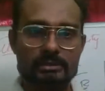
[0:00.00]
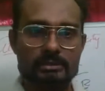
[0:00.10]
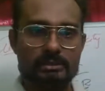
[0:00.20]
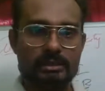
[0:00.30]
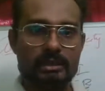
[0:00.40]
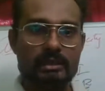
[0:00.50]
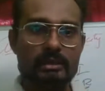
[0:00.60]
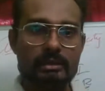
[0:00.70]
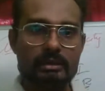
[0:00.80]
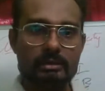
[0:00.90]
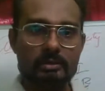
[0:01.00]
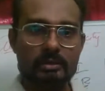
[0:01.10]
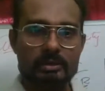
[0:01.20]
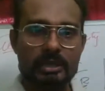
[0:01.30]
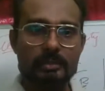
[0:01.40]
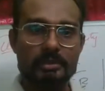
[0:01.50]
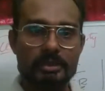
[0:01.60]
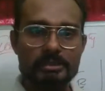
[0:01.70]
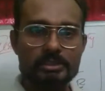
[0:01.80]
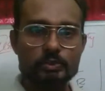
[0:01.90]
The
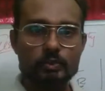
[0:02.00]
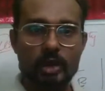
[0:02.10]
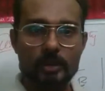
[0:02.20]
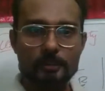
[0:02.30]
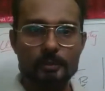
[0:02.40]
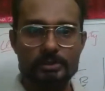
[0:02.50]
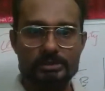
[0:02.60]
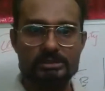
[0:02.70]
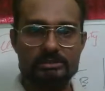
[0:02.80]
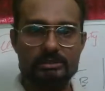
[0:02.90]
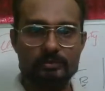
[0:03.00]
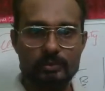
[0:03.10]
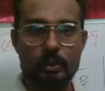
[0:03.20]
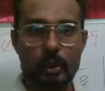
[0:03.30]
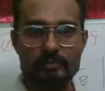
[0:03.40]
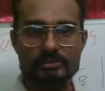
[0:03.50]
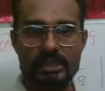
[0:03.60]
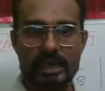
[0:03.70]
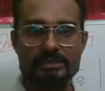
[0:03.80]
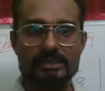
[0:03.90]
ability to oppose the flow of
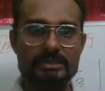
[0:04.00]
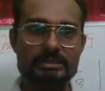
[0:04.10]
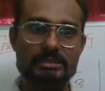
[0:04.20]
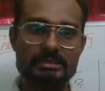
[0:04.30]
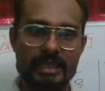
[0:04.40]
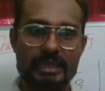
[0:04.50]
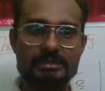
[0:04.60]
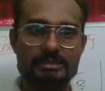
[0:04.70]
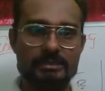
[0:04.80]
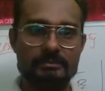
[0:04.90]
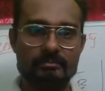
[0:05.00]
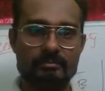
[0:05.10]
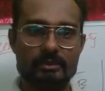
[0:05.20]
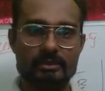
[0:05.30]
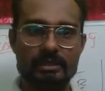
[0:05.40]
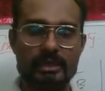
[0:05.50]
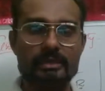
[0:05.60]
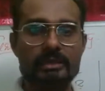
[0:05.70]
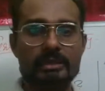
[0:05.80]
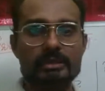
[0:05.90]
charge is changing.
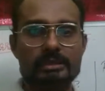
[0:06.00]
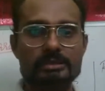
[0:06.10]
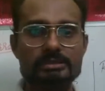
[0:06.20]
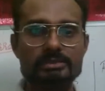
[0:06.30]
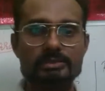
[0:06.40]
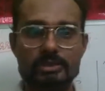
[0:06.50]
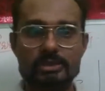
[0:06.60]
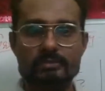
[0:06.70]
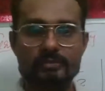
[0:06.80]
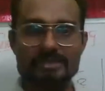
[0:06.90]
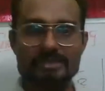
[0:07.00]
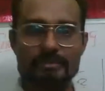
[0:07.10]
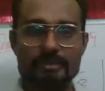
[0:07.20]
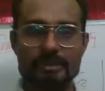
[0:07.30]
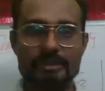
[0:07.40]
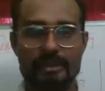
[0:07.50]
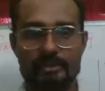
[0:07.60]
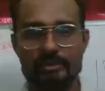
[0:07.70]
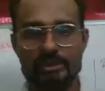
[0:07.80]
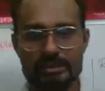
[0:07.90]
Okay, it is good for some material,
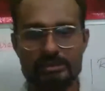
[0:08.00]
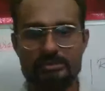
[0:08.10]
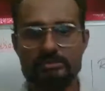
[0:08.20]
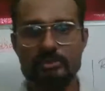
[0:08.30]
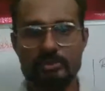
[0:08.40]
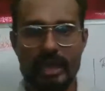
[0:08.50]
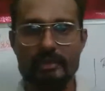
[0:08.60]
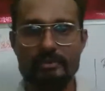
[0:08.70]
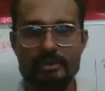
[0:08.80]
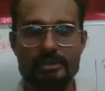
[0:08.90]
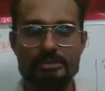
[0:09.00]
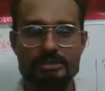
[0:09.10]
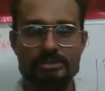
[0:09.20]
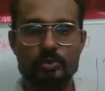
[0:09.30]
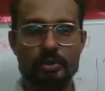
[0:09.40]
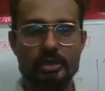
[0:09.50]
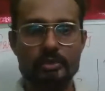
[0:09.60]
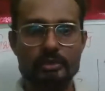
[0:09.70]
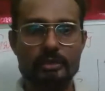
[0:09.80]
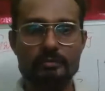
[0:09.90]
and good is average. It's
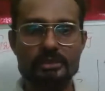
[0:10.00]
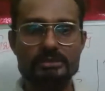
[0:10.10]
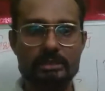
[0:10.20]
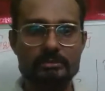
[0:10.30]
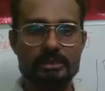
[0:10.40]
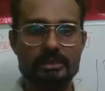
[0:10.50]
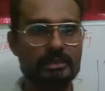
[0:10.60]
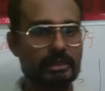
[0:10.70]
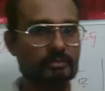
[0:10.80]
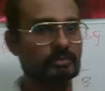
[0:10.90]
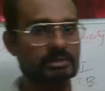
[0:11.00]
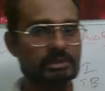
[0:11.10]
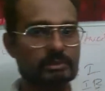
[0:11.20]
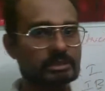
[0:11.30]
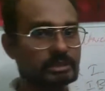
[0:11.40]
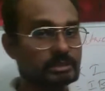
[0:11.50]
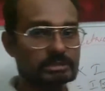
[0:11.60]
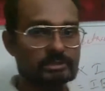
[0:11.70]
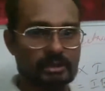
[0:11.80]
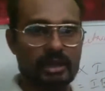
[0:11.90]
okay for some material, and for some material it
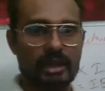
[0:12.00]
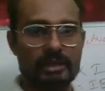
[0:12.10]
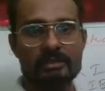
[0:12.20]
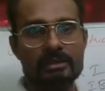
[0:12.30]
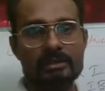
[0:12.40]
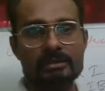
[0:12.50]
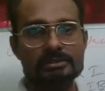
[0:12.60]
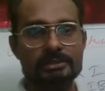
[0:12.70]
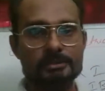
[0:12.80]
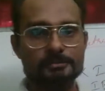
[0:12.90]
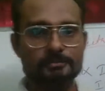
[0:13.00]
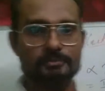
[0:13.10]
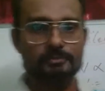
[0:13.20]
is very high. So